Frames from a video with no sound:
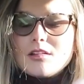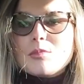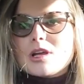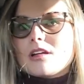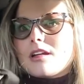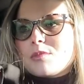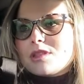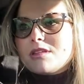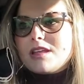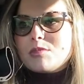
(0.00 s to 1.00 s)
Oh my God, I'm
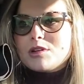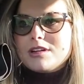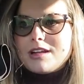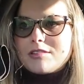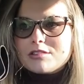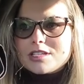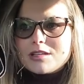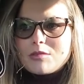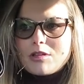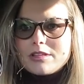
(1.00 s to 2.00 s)
in the neighborhood now. There's like
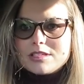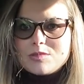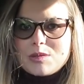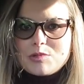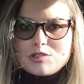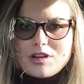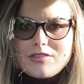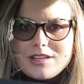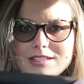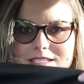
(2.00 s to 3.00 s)
all these people
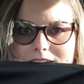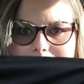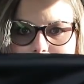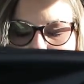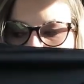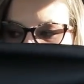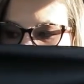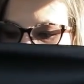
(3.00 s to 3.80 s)
driving and staring at me.